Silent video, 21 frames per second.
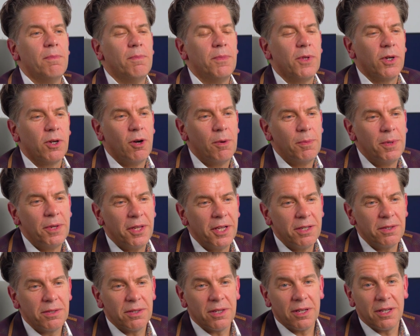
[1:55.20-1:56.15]
the common
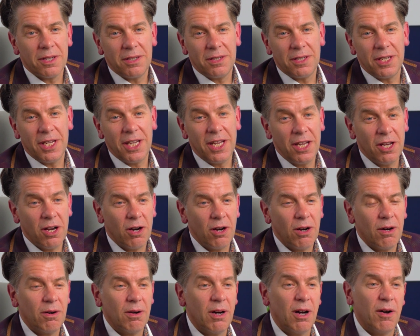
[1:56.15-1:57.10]
things I see
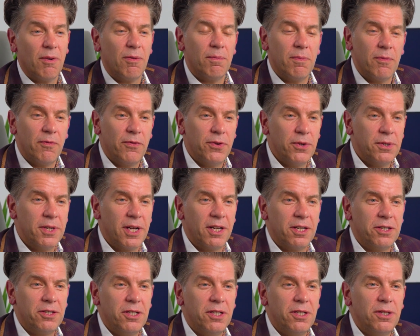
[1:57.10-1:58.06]
are food
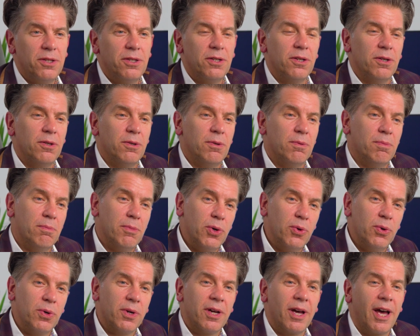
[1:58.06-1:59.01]
allergy to
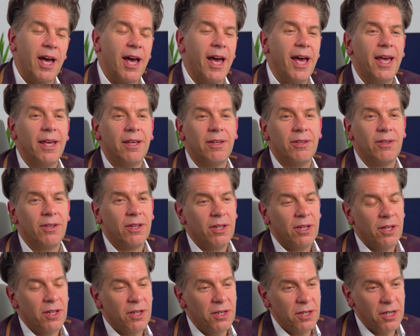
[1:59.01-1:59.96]
milk, egg,
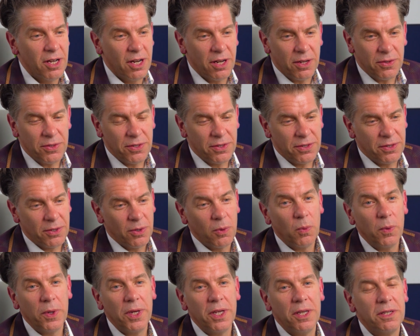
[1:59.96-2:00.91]
nuts,
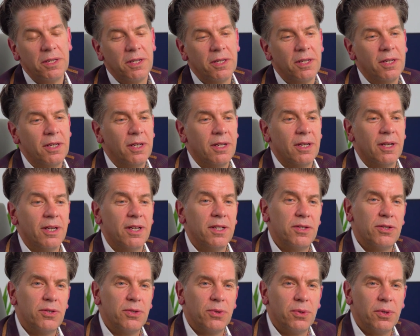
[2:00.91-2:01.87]
wheat and
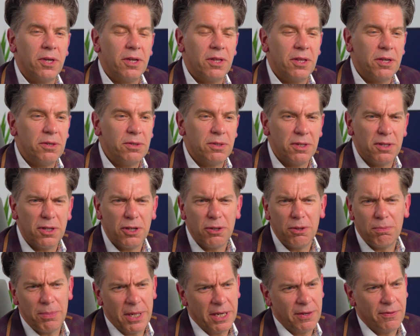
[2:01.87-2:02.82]
soya. Those are the
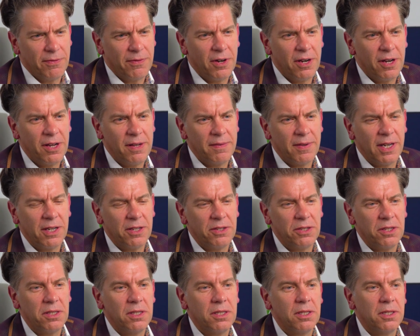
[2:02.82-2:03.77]
big 5
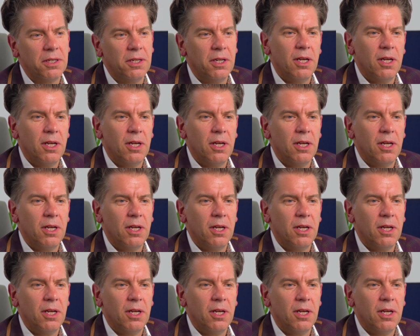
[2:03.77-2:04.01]
allergens,